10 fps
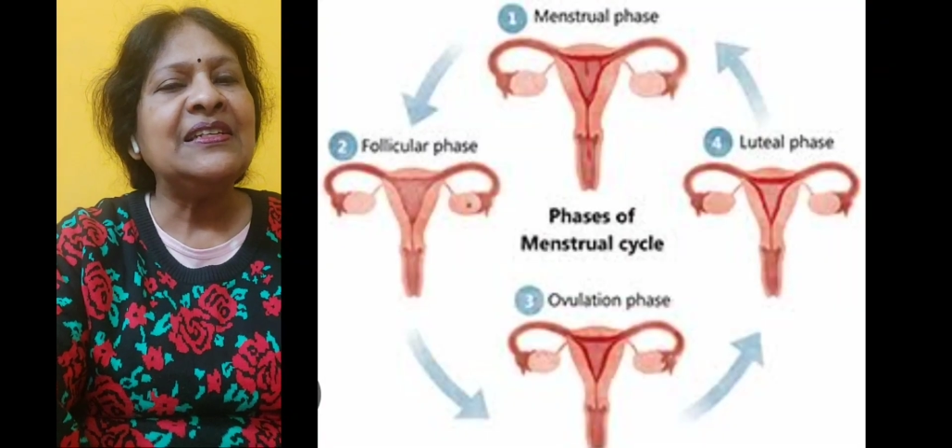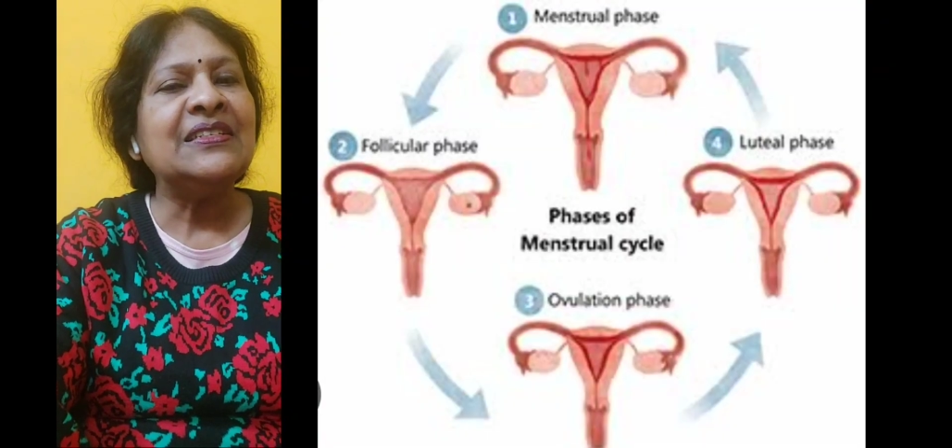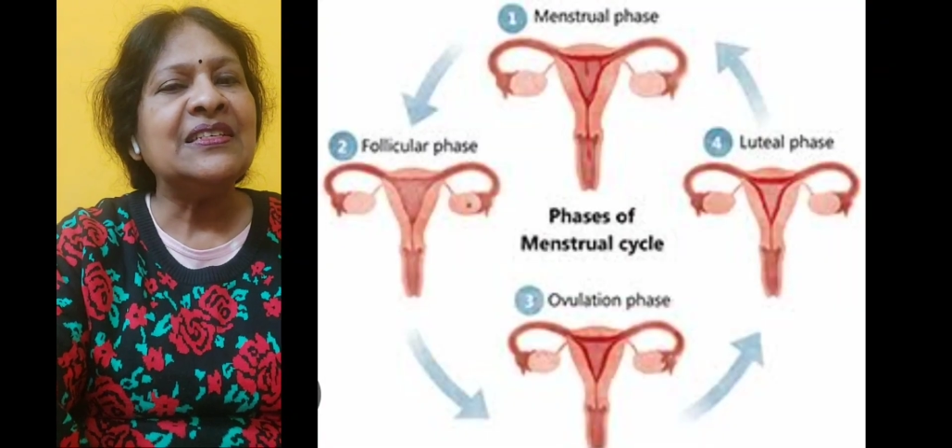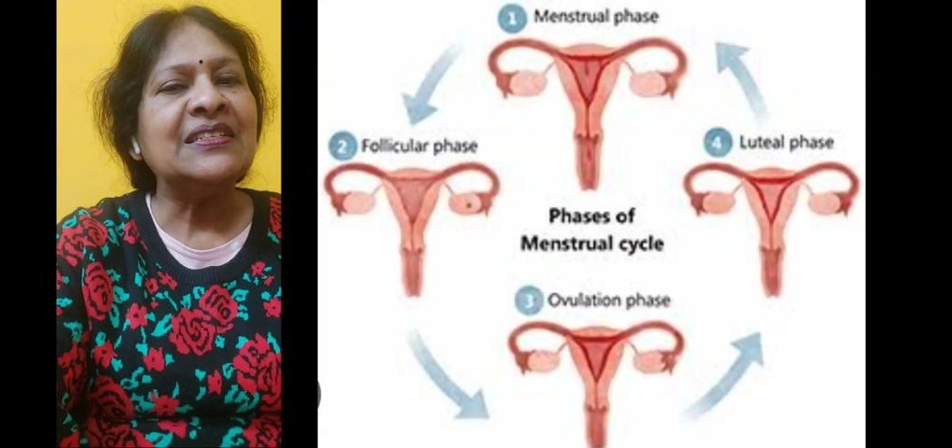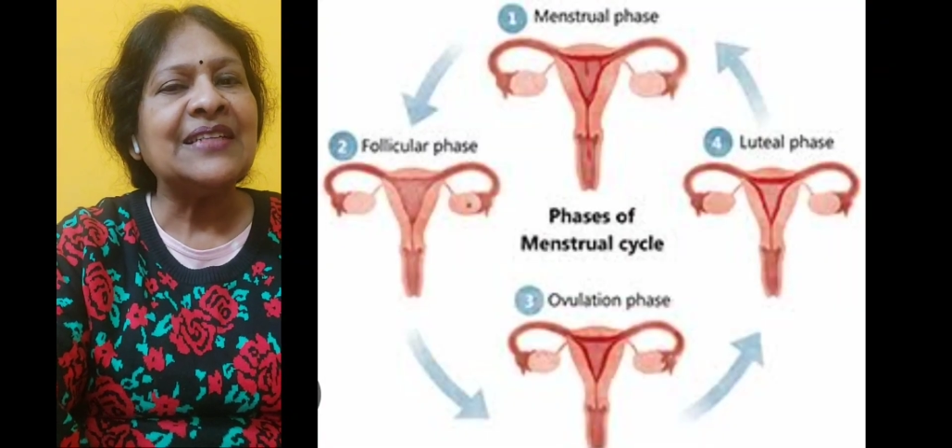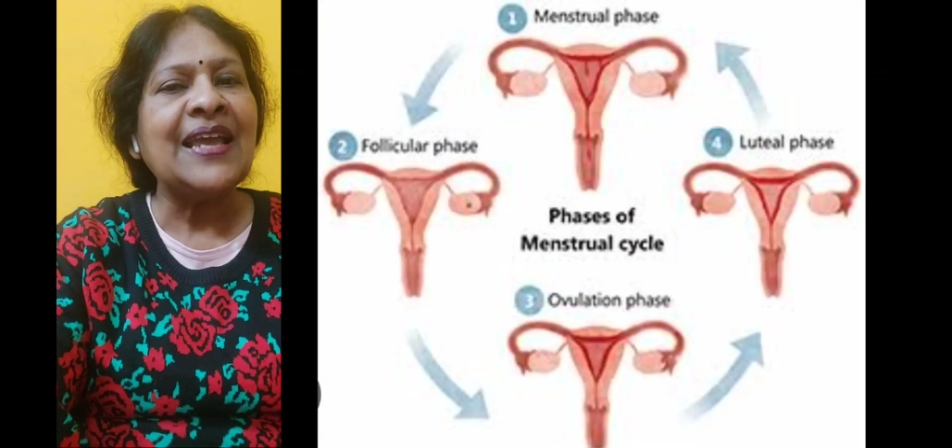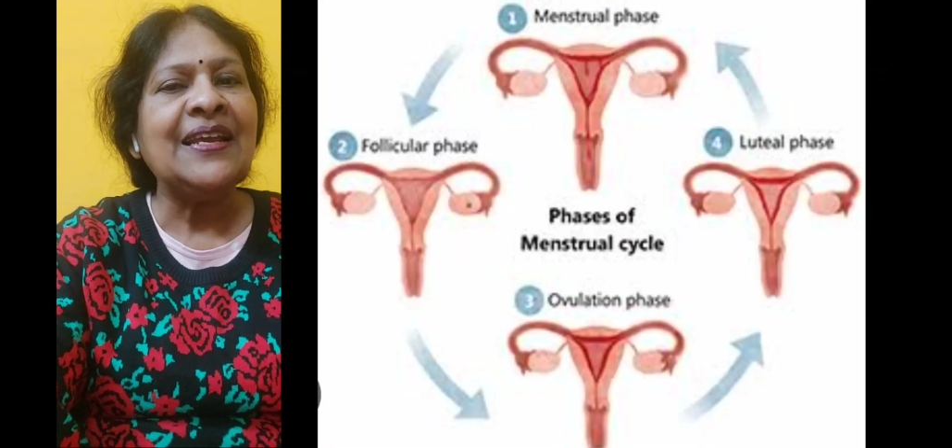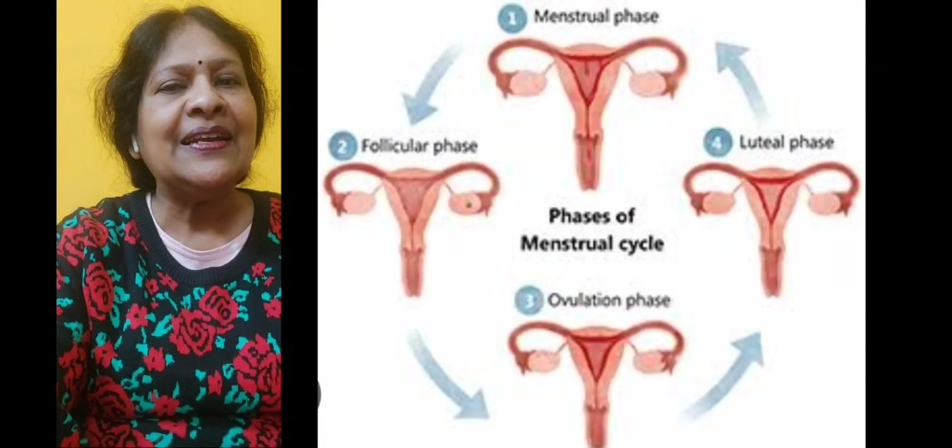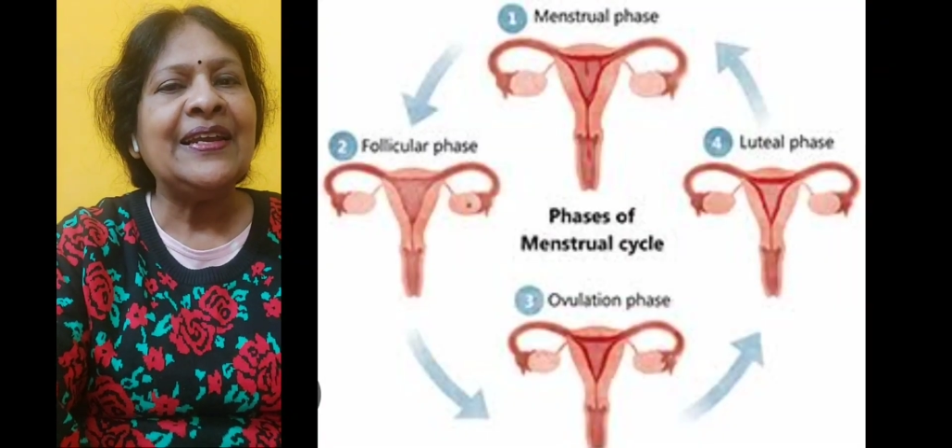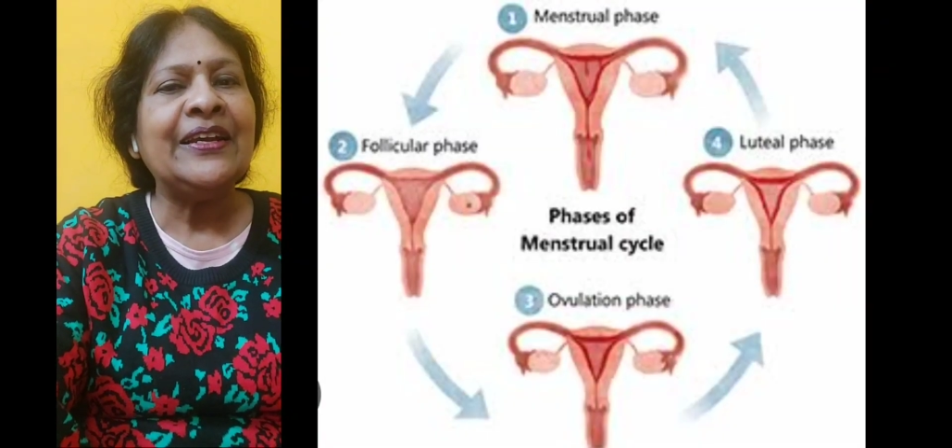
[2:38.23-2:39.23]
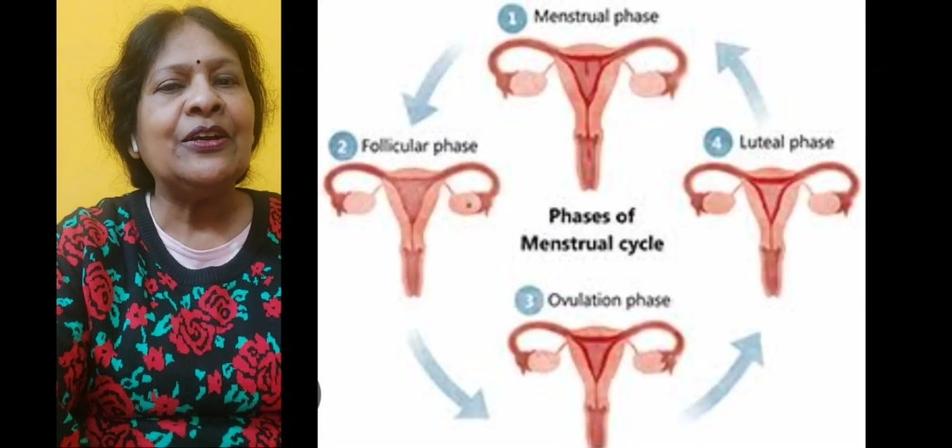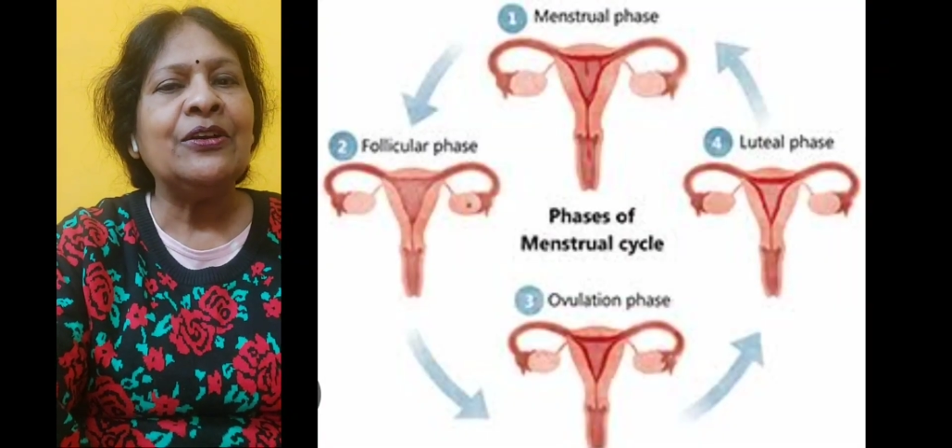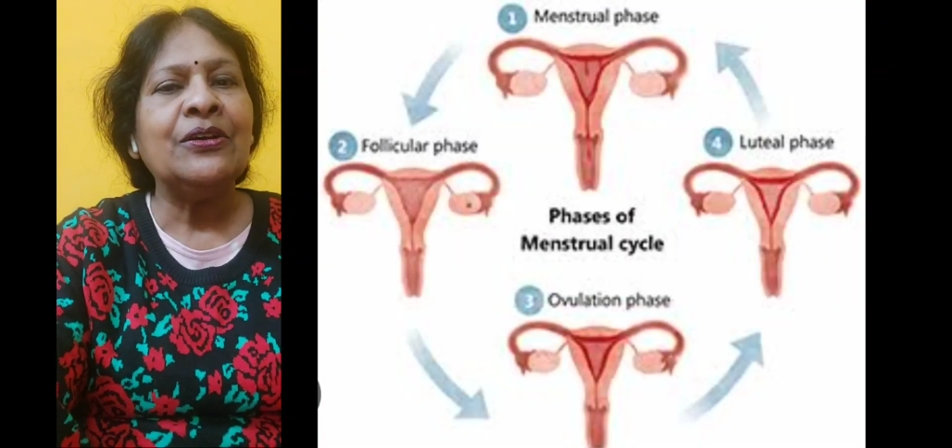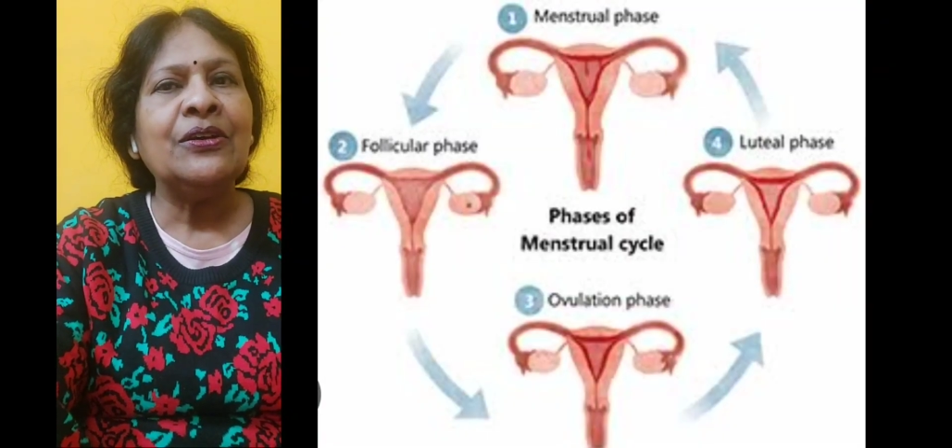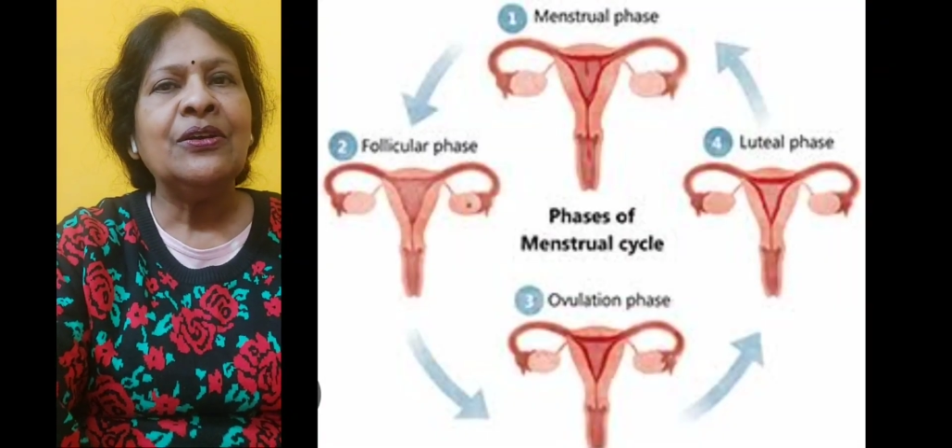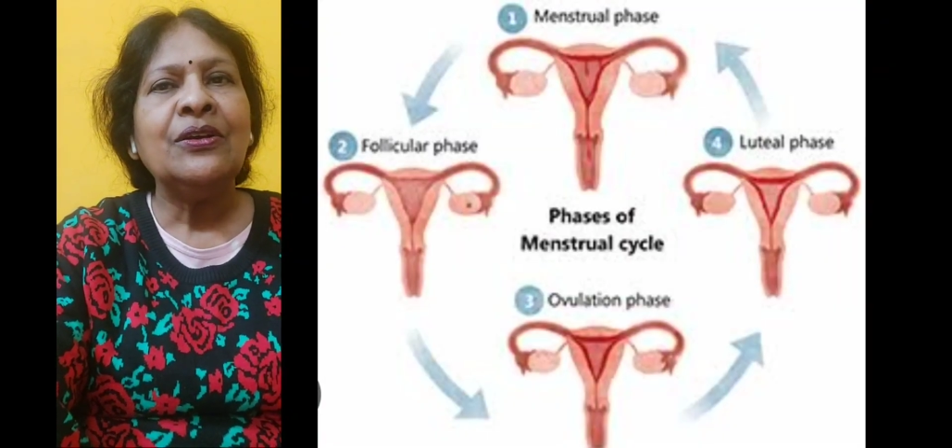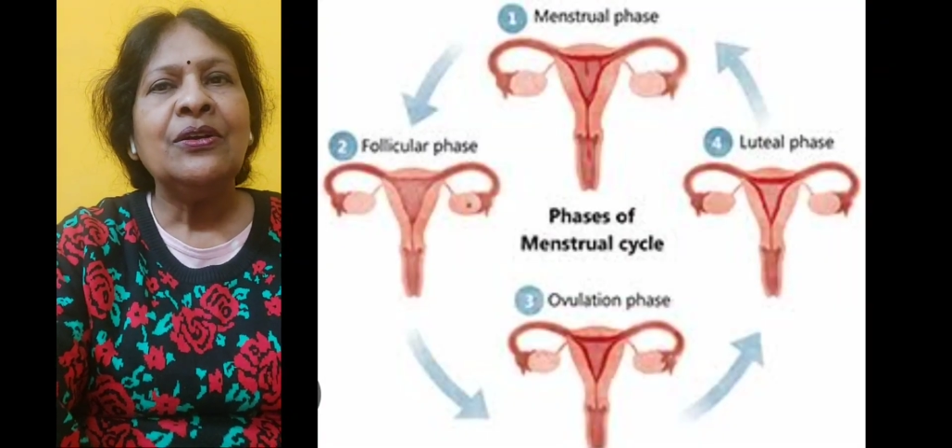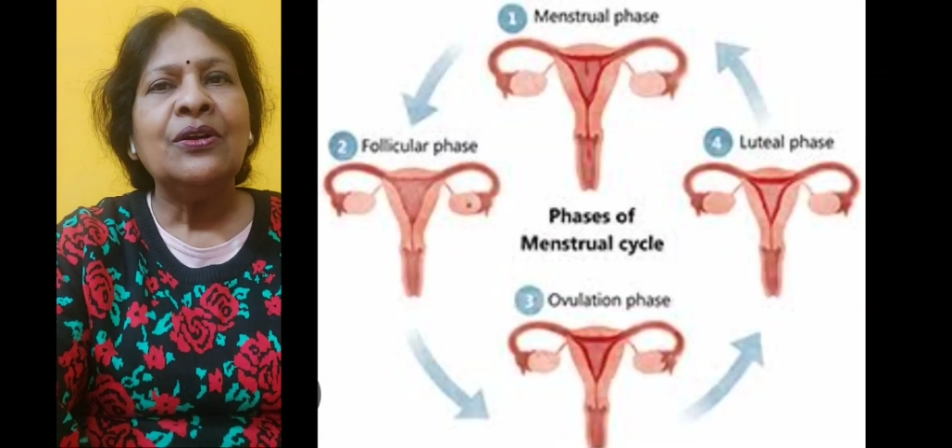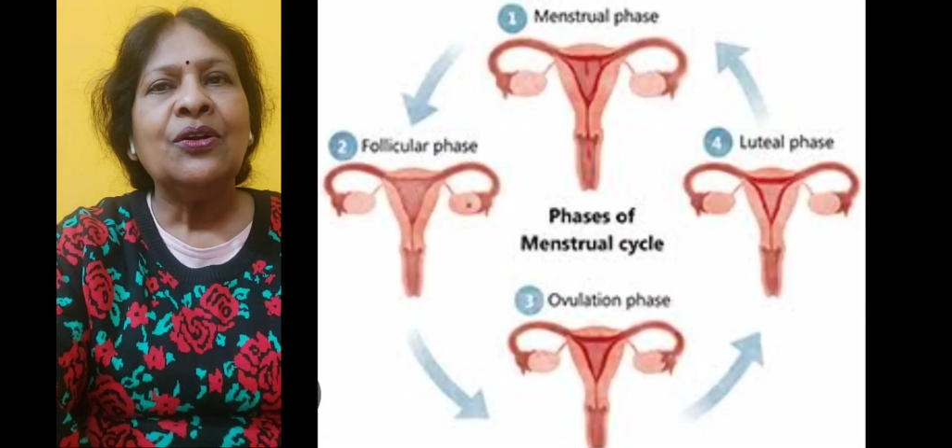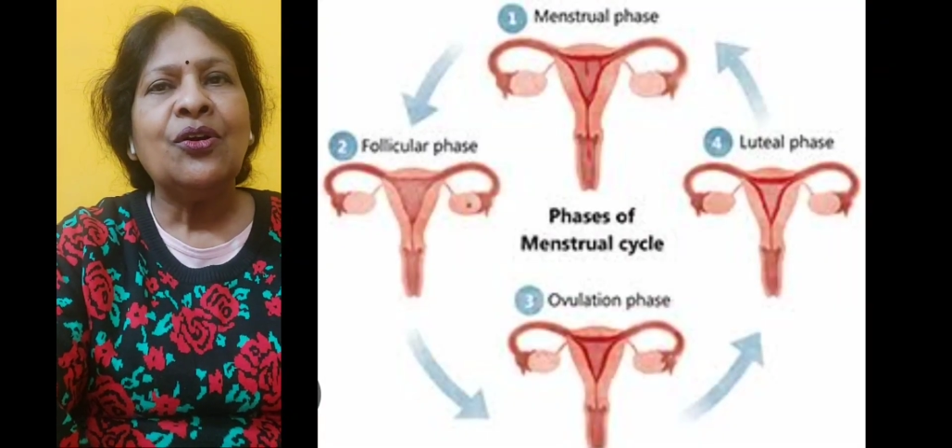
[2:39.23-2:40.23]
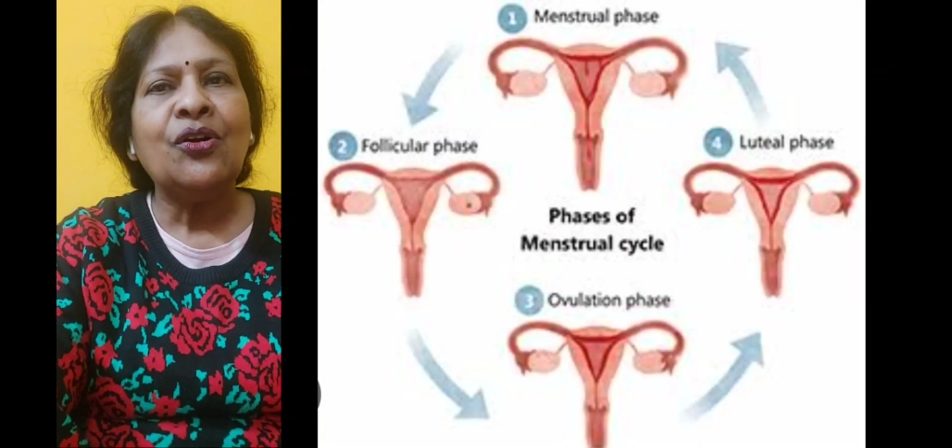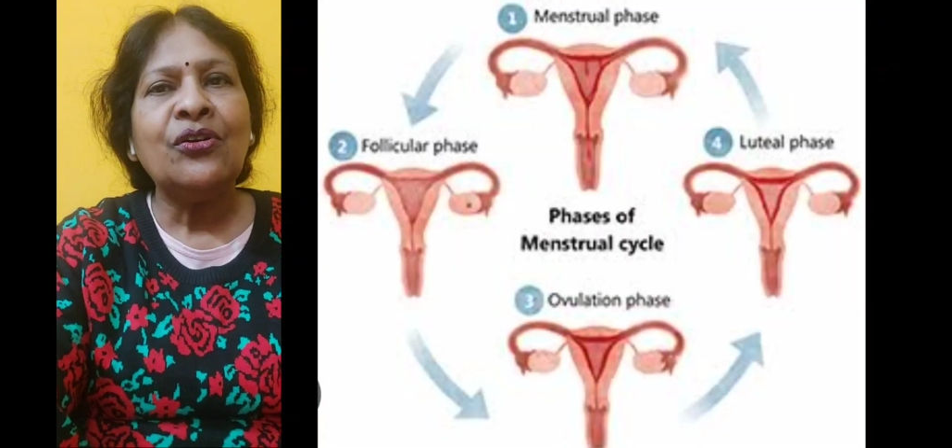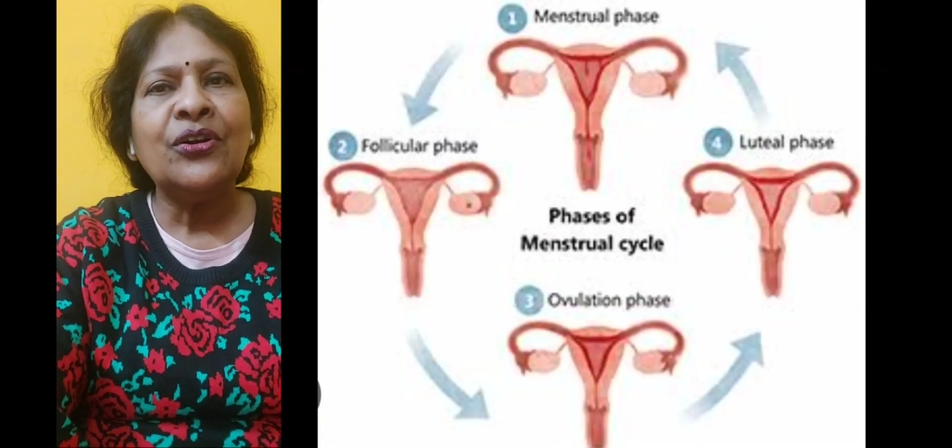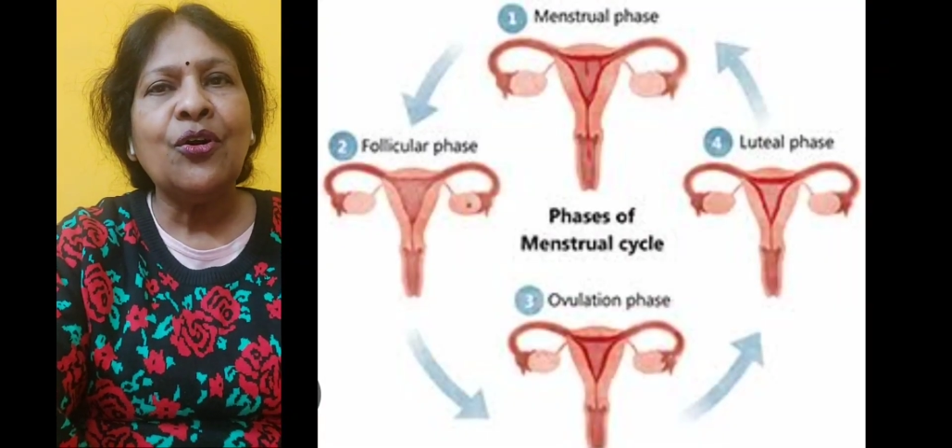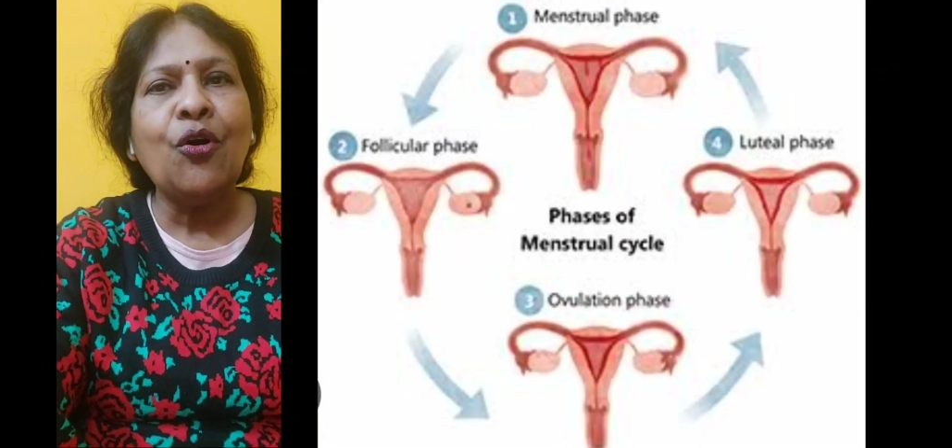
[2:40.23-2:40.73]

is the cyclic or